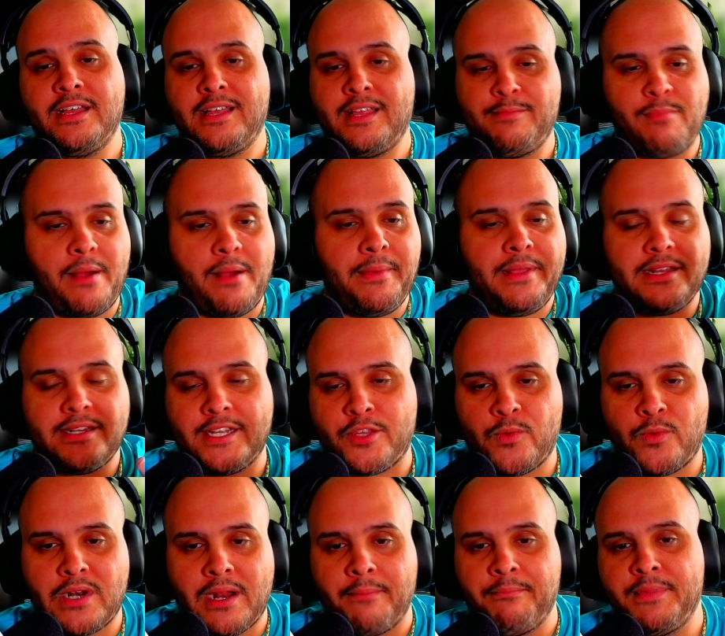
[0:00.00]
There might be another
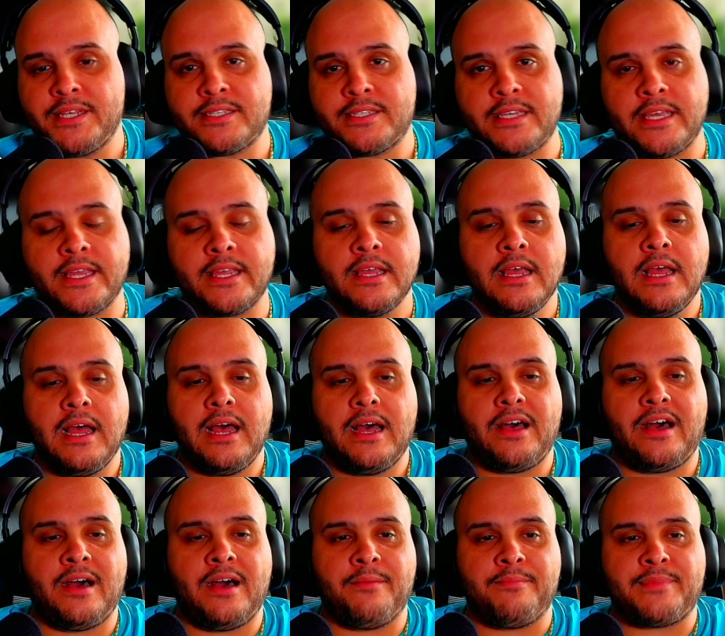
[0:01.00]
one I'm missing
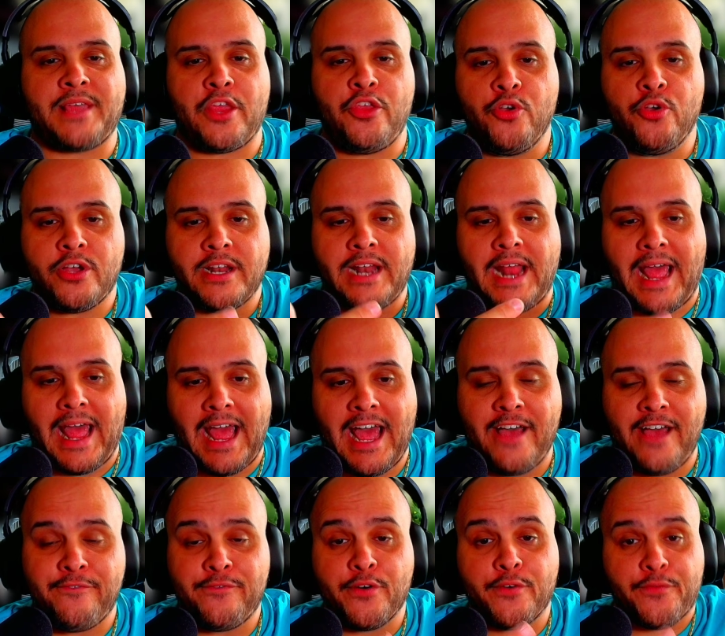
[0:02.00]
that you can
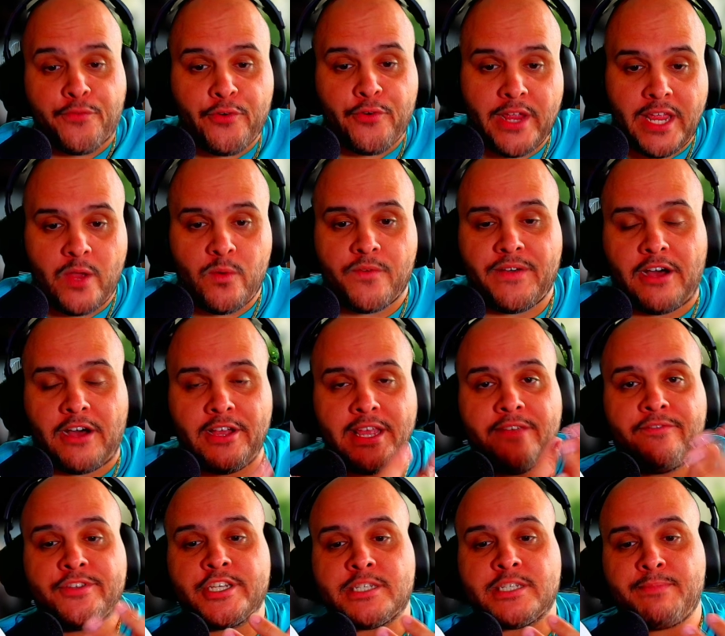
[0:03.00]
have for free without
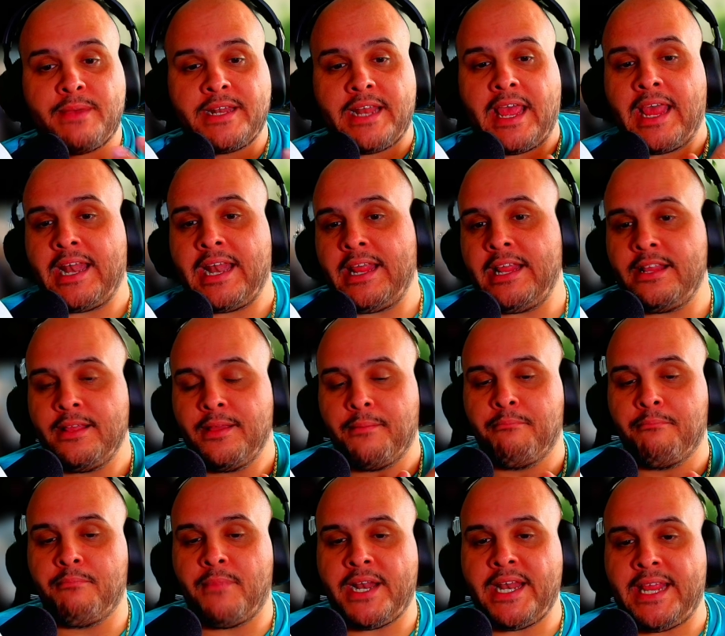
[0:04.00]
even to spend any
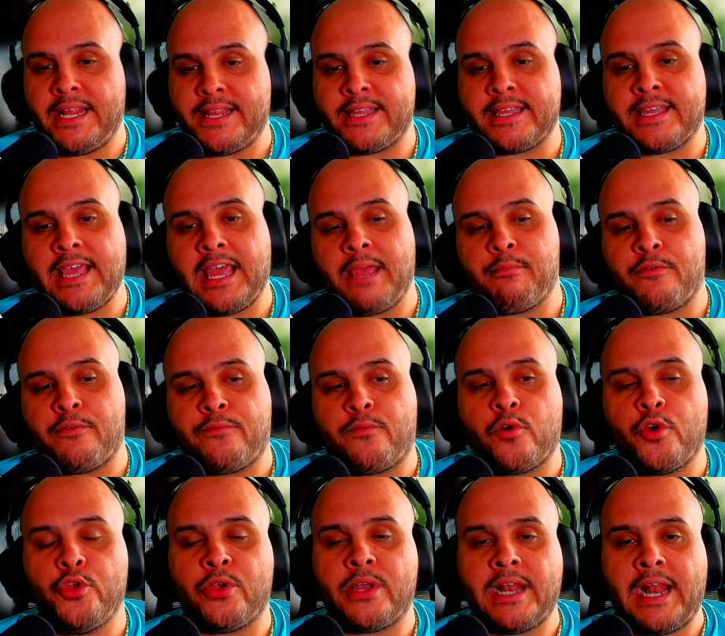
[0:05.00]
money in the game
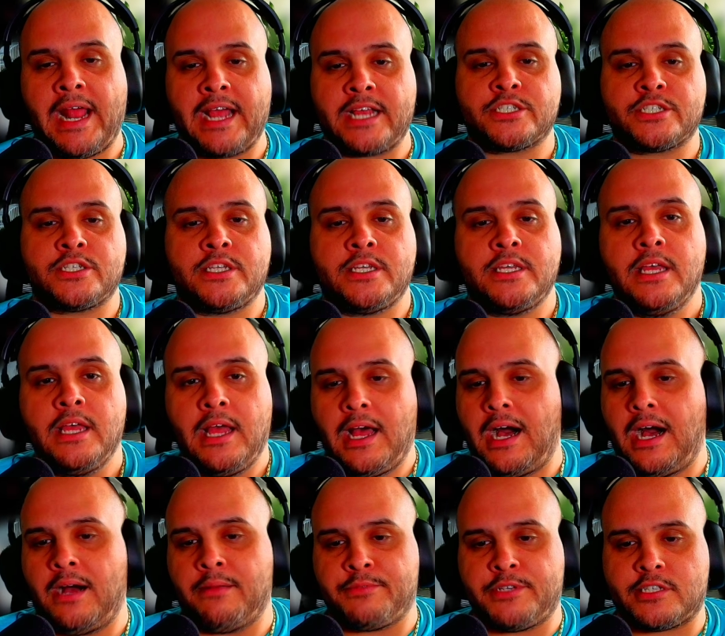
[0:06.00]
before you can actually
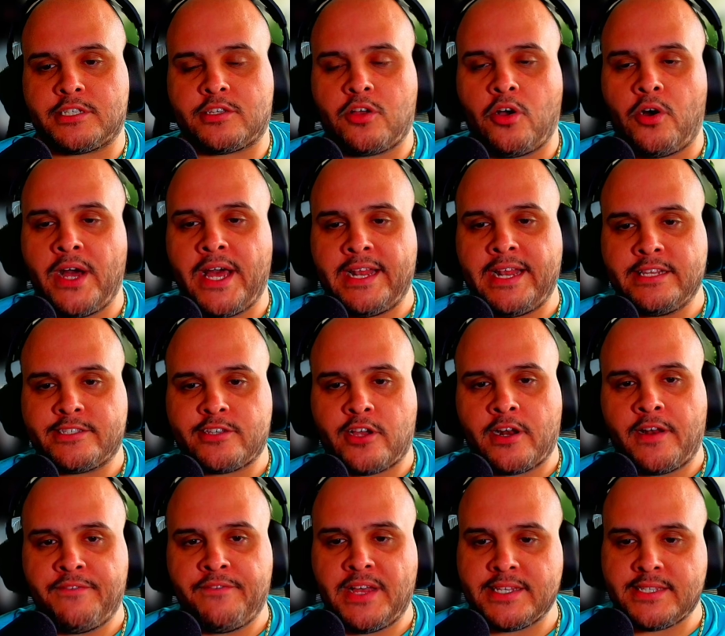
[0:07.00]
just go ahead and start
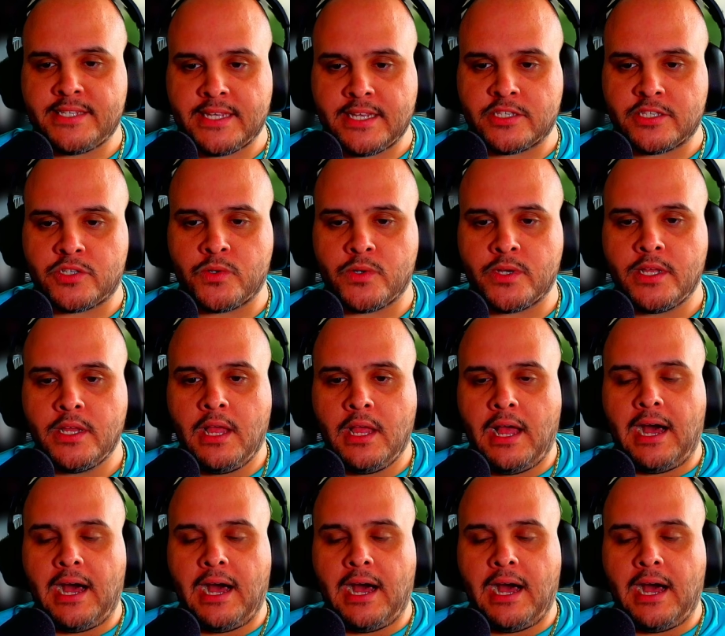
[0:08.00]
investing into it.